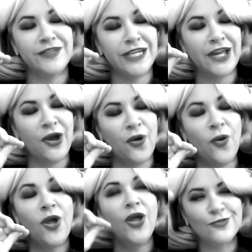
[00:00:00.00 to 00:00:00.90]

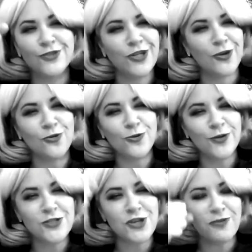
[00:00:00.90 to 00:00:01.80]
video, you know,
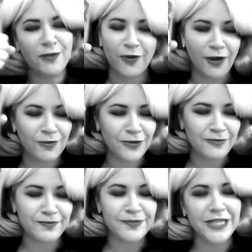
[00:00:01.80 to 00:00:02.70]
crunch up that problem